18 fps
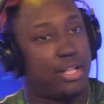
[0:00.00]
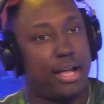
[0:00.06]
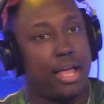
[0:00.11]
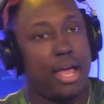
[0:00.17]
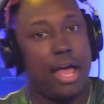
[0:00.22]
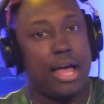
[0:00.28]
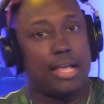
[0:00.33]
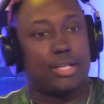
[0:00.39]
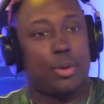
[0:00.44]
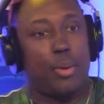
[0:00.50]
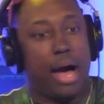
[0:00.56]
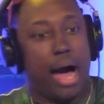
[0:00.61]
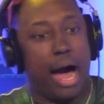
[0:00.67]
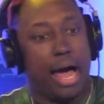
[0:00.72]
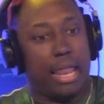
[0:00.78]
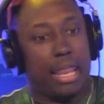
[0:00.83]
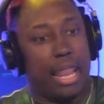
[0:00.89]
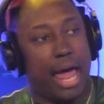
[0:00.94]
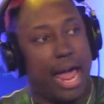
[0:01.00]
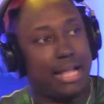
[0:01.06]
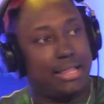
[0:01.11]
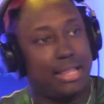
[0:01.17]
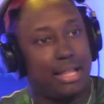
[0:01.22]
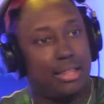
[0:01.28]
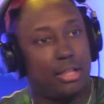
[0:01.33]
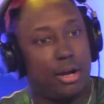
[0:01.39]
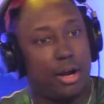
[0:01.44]
Like, so I
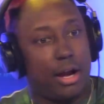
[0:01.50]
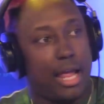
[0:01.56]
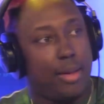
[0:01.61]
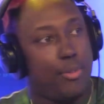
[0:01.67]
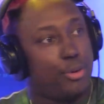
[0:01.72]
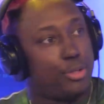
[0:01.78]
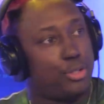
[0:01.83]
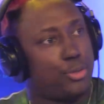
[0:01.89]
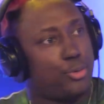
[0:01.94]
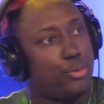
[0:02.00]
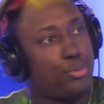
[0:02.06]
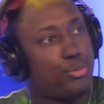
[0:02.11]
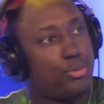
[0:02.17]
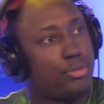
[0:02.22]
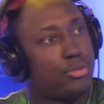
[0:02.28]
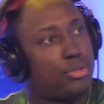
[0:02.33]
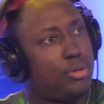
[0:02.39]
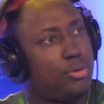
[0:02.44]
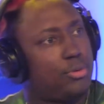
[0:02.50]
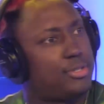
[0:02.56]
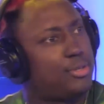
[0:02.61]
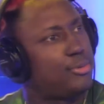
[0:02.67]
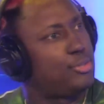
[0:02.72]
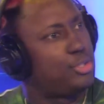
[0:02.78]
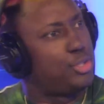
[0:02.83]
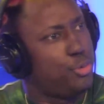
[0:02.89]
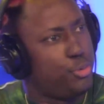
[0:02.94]
like that they're able to
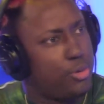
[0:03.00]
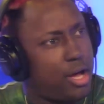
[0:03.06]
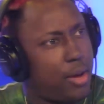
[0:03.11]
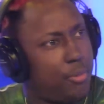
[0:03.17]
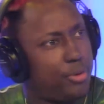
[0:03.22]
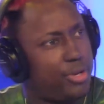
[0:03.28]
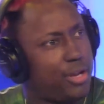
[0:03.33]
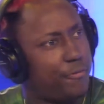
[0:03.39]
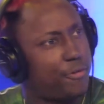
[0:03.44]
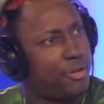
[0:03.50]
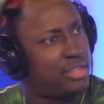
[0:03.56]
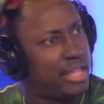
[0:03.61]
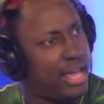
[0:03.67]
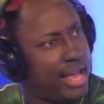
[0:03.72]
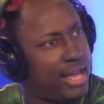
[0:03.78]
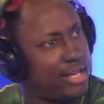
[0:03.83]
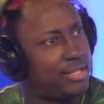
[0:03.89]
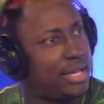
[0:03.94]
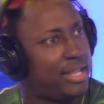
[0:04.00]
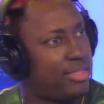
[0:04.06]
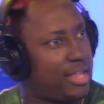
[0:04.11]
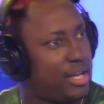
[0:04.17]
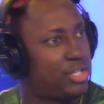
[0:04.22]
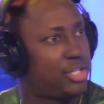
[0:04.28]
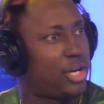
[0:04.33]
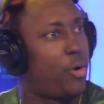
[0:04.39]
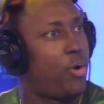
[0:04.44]
do a couple different things in
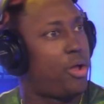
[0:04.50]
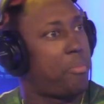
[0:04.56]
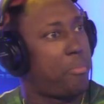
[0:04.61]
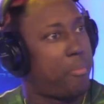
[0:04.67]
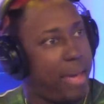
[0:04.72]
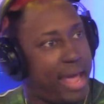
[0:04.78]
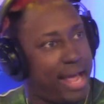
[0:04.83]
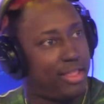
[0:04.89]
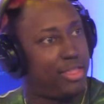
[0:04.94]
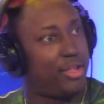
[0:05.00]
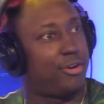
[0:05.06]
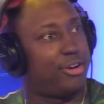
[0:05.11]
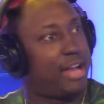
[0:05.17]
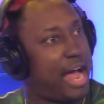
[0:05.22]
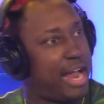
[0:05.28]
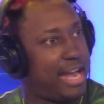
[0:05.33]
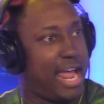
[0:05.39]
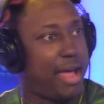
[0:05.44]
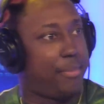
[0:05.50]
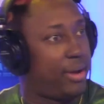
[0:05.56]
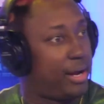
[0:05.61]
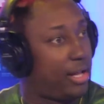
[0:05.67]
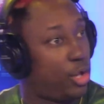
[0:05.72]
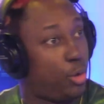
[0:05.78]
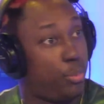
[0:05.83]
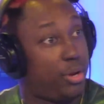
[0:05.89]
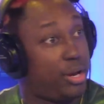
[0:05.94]
this show and make their
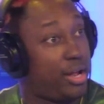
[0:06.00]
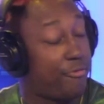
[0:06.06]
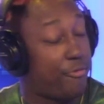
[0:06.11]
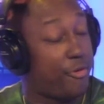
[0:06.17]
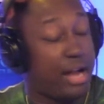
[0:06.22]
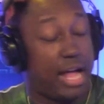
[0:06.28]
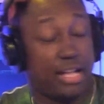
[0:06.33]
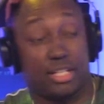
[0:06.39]
dynamic a little bit different.